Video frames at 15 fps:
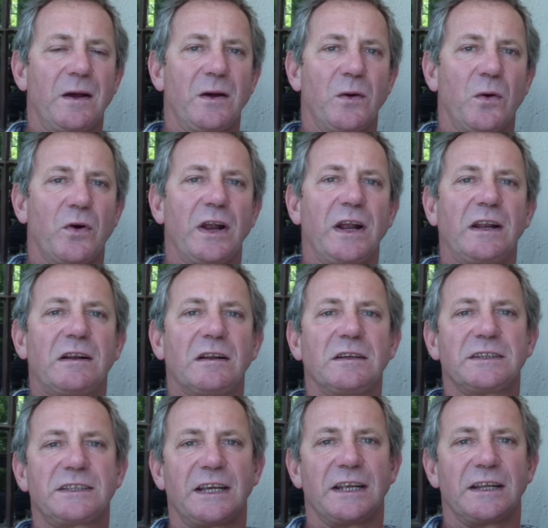
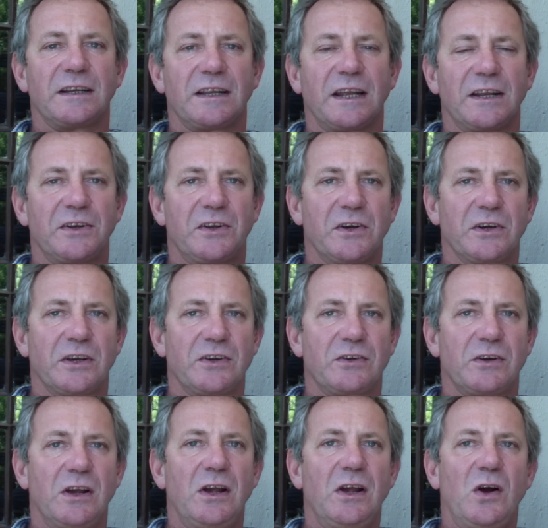Orientals and
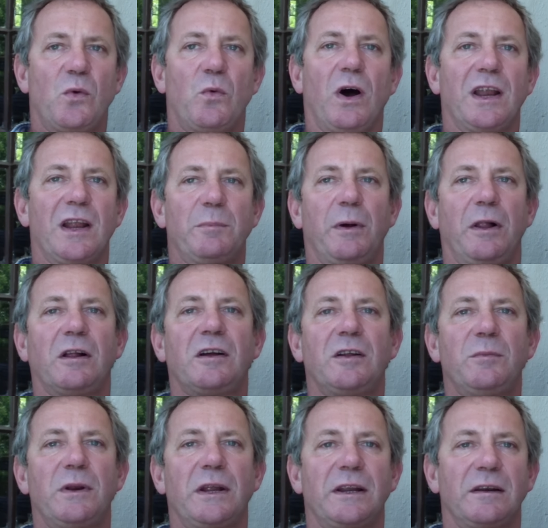Turkish. While a
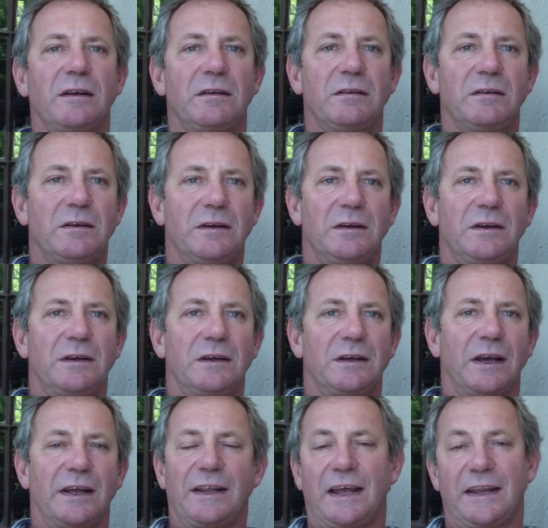Balkan blend,
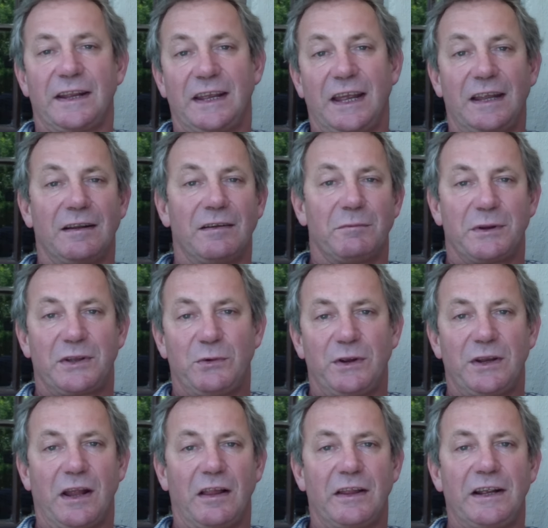and again,
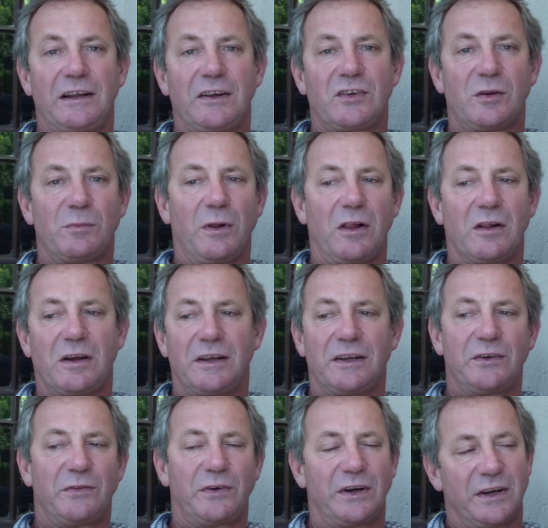between English and Balkan
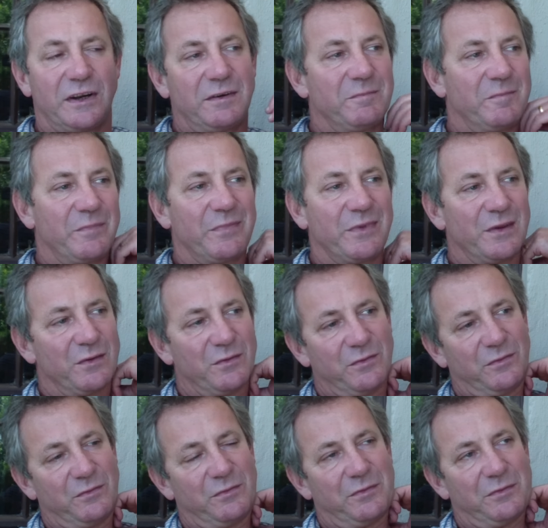is very,
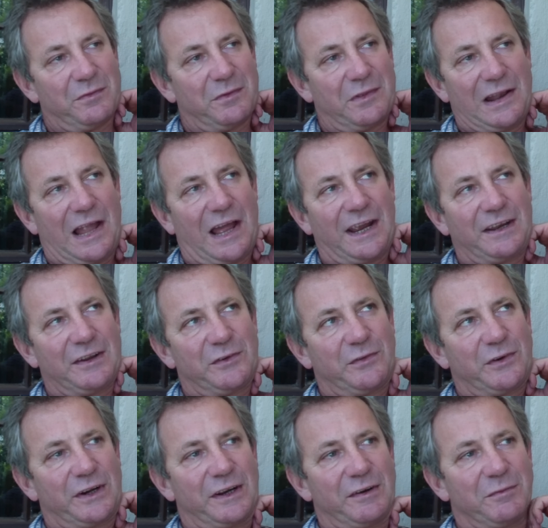the line is
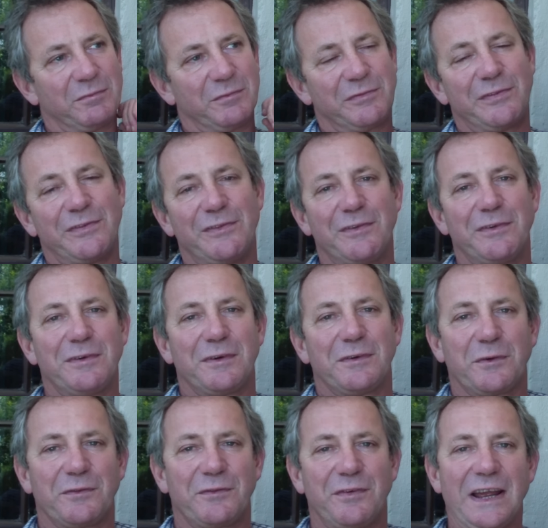very
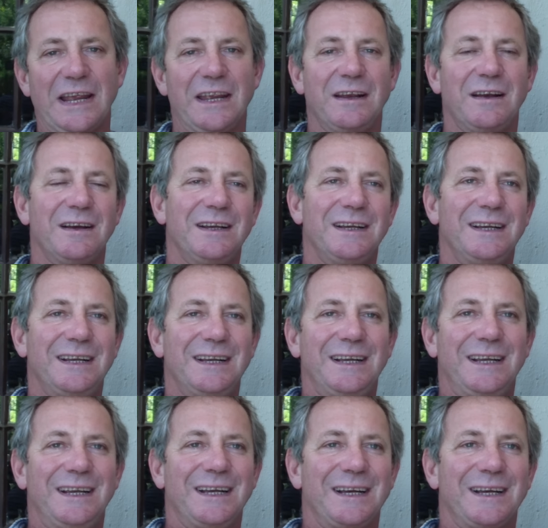vague,
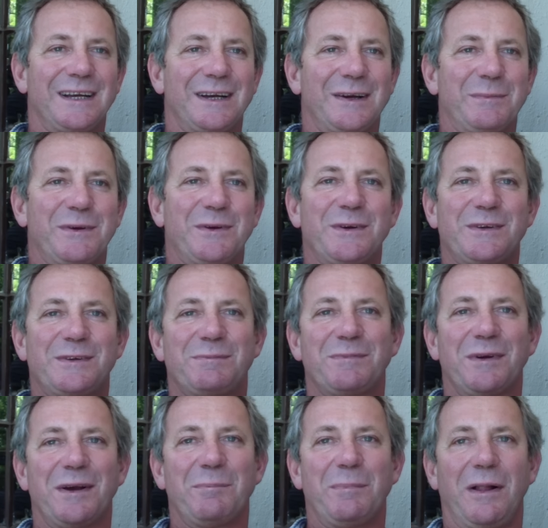because
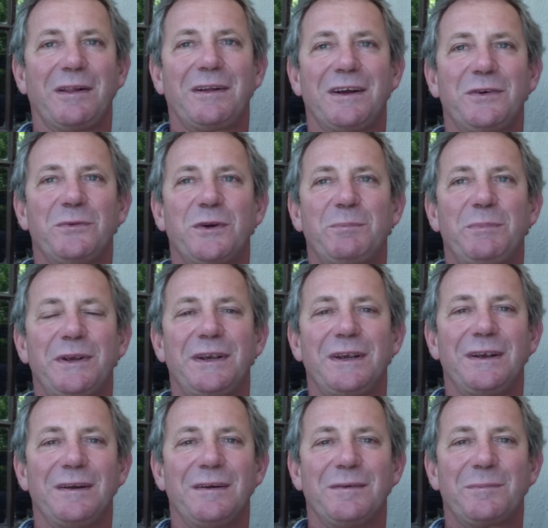a Balkan would
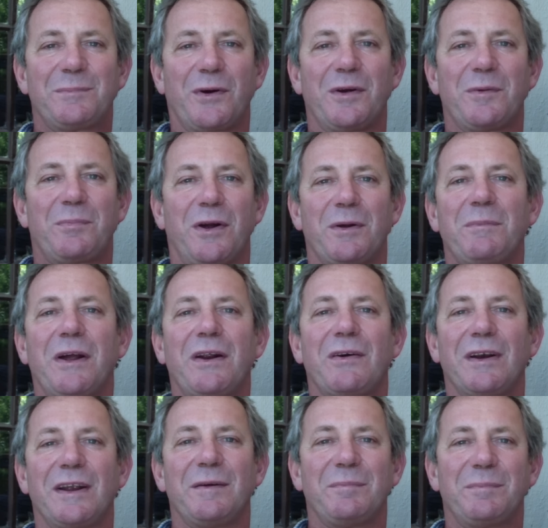be
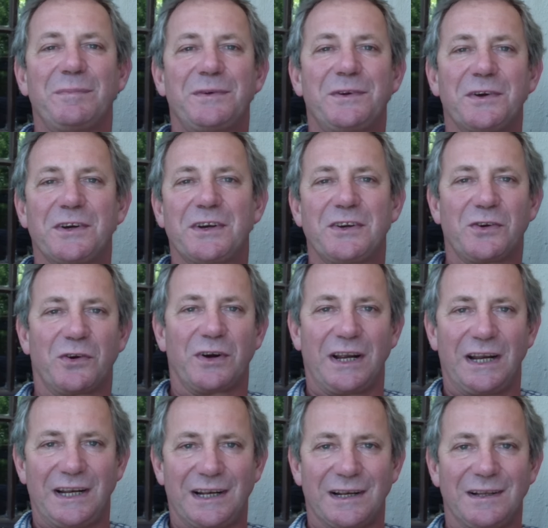primarily Turkish
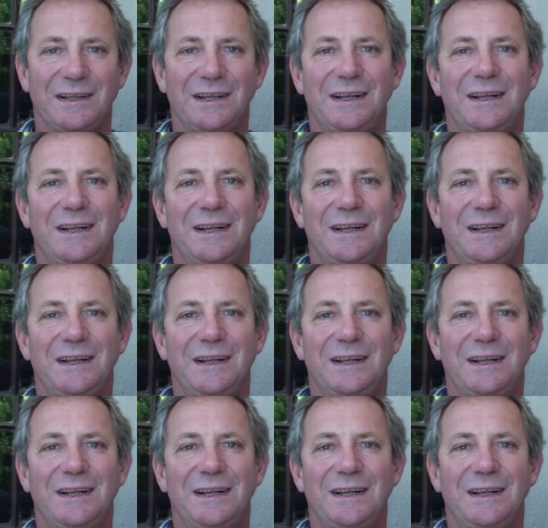Oriental